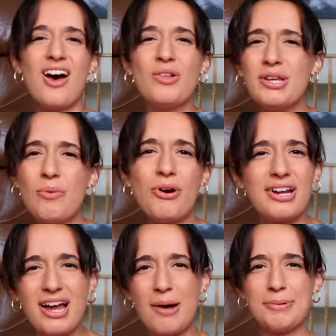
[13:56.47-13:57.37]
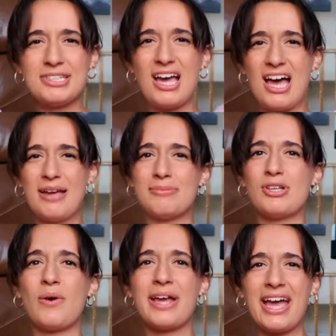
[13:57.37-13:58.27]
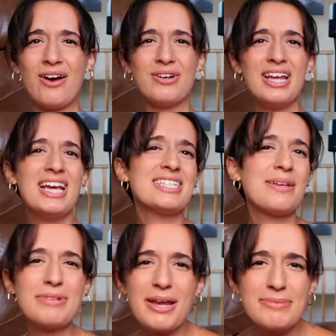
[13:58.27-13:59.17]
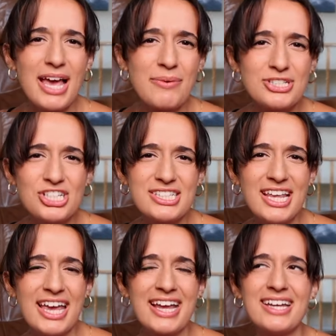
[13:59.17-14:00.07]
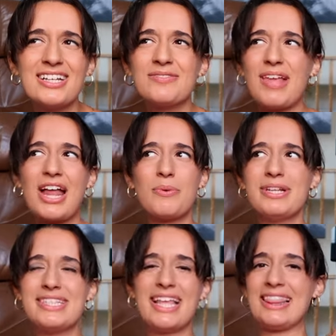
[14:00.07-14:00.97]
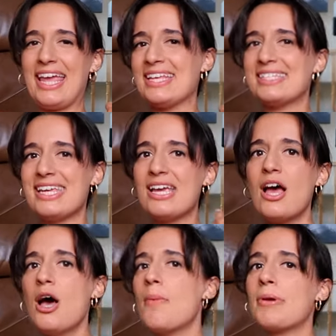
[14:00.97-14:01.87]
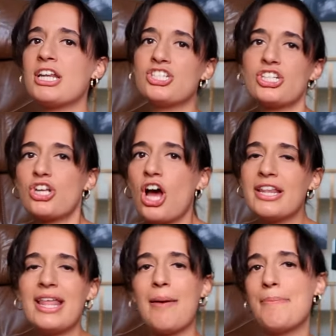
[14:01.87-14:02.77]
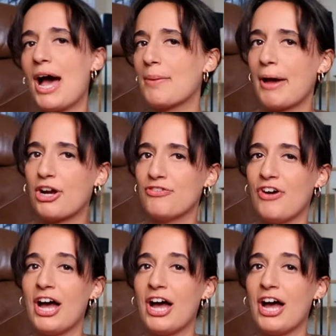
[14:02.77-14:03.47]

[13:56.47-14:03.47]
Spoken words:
Only wore it a couple times going out. Sometimes I was just like, I don't want to say lazy, but I just got in that backpacker